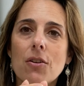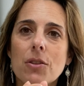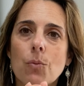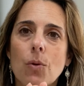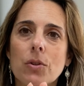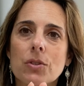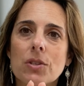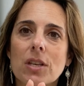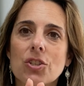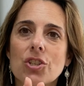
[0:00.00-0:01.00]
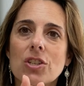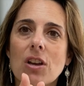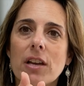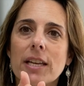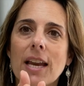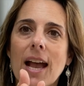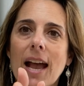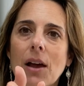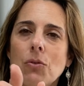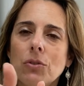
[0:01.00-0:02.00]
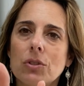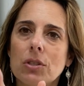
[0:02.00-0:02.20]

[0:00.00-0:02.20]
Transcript: are the ones that shine out